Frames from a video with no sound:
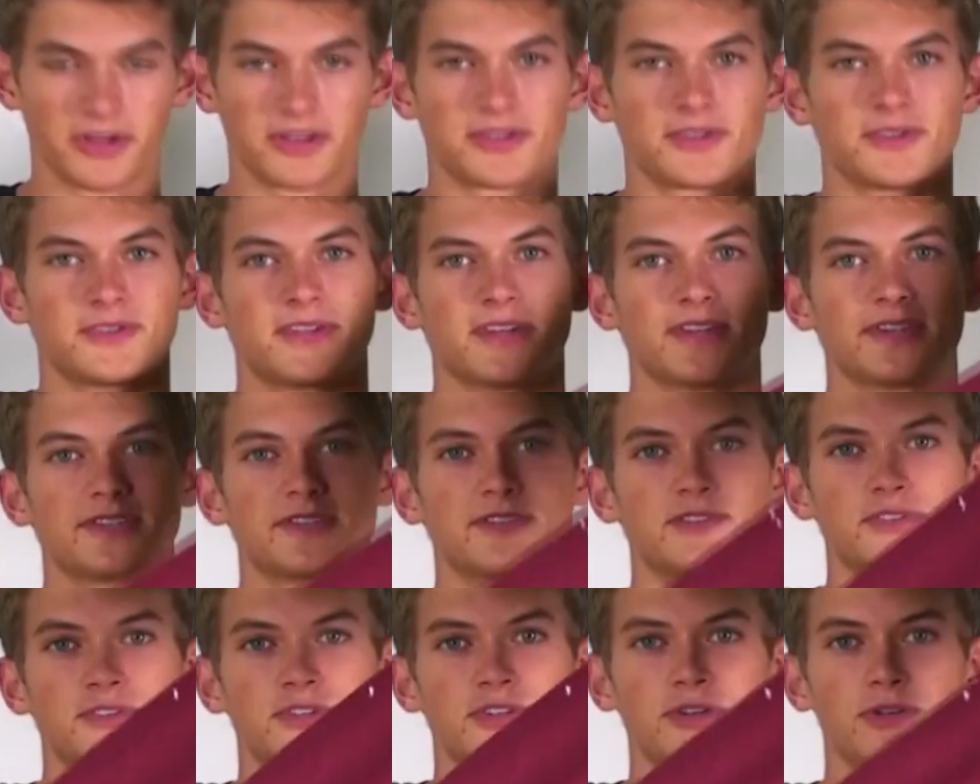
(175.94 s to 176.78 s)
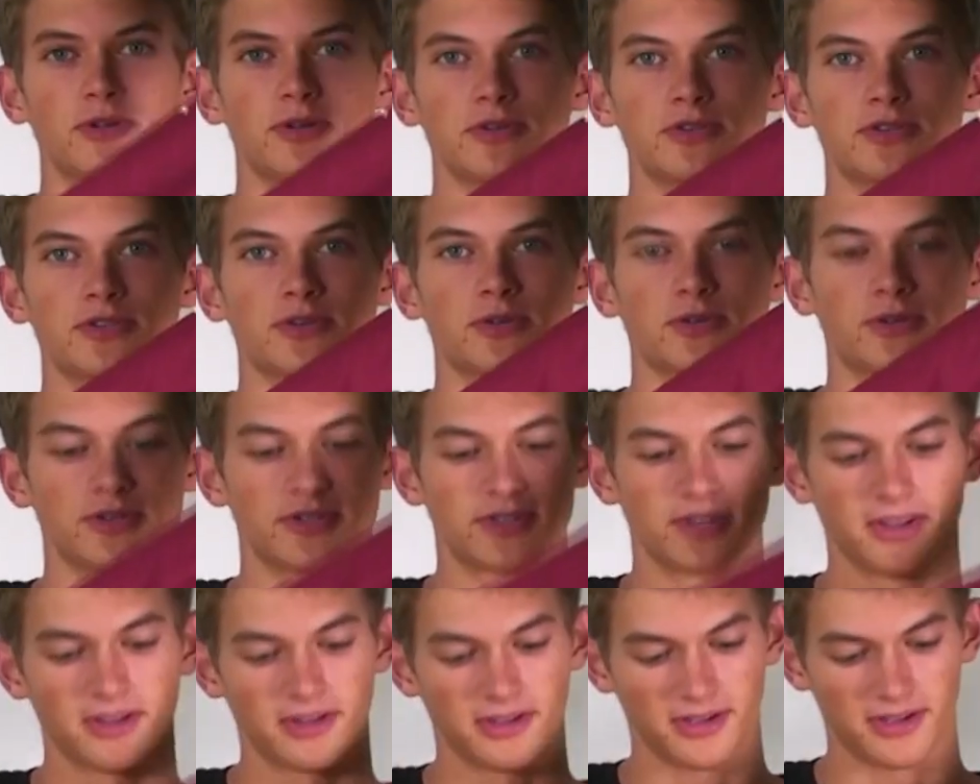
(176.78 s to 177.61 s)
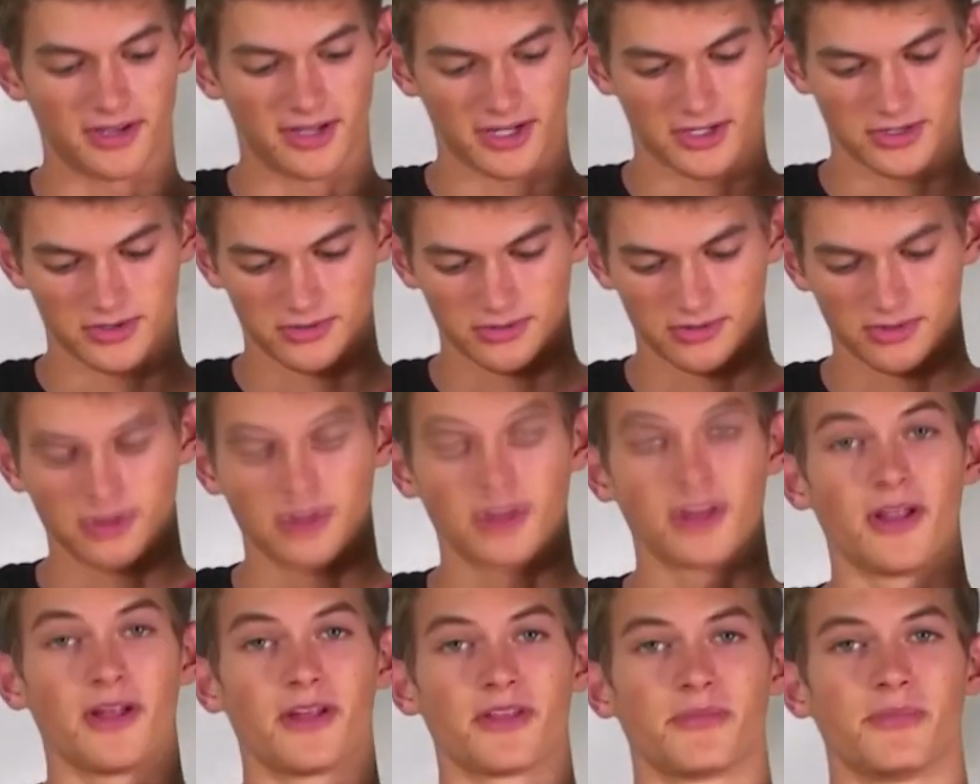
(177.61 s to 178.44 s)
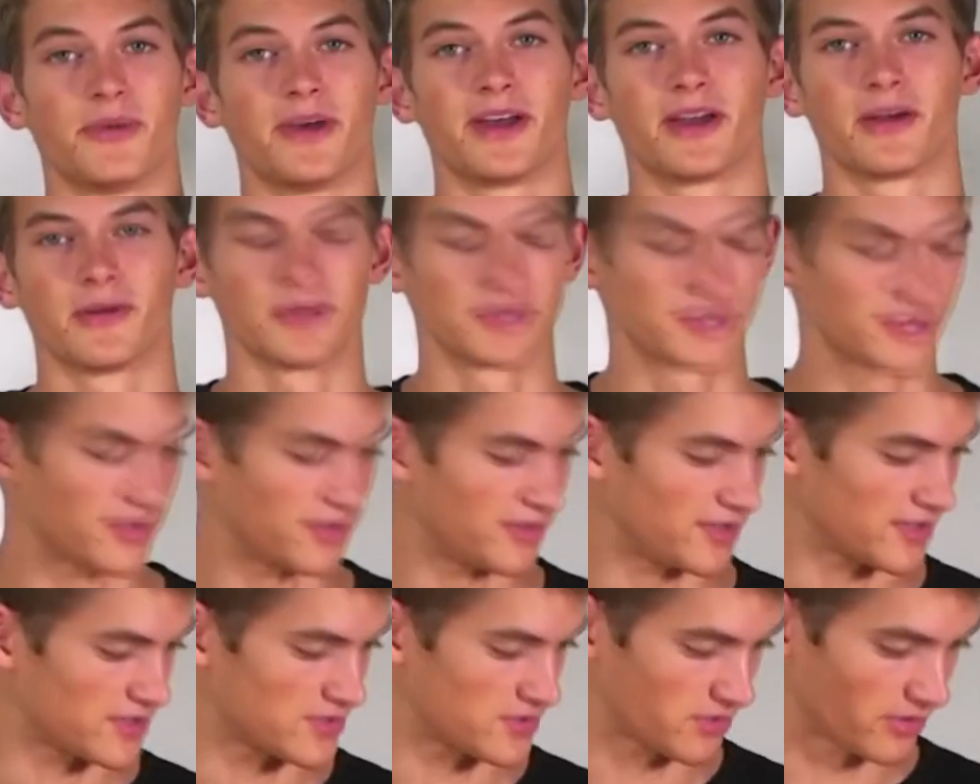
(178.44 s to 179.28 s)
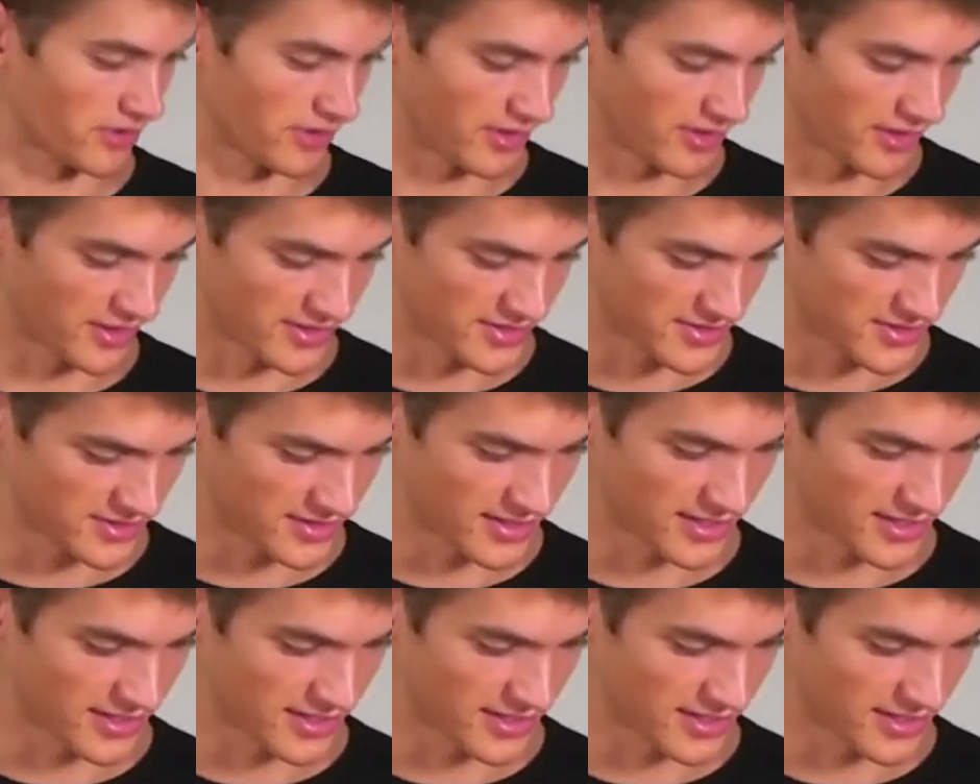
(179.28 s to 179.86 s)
It also says Toshiro Swords on the actual cloth bag, which I think is really nice.